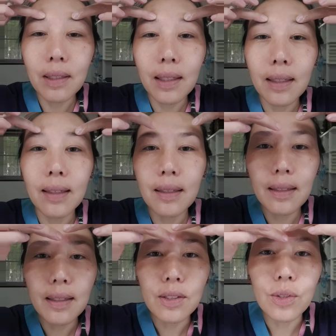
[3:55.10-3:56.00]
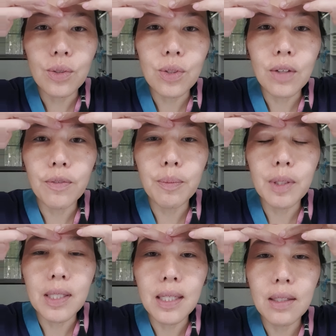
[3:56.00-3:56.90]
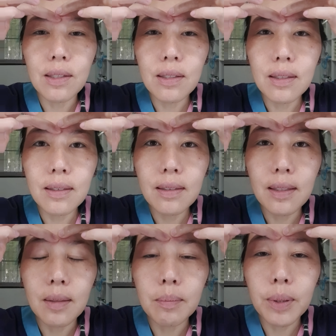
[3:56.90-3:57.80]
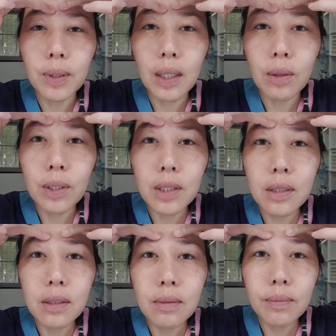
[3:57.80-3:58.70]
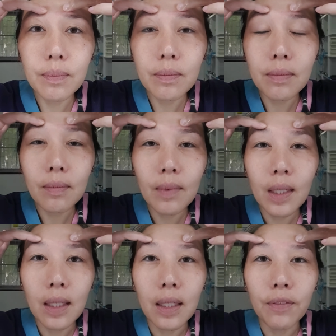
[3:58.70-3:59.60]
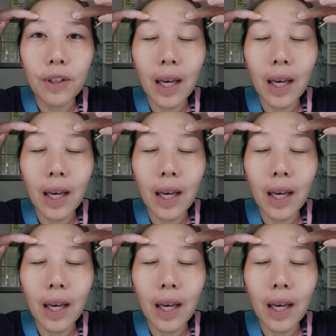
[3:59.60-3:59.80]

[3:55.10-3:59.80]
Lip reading: Okay? So start from the center and pull outwards. And if you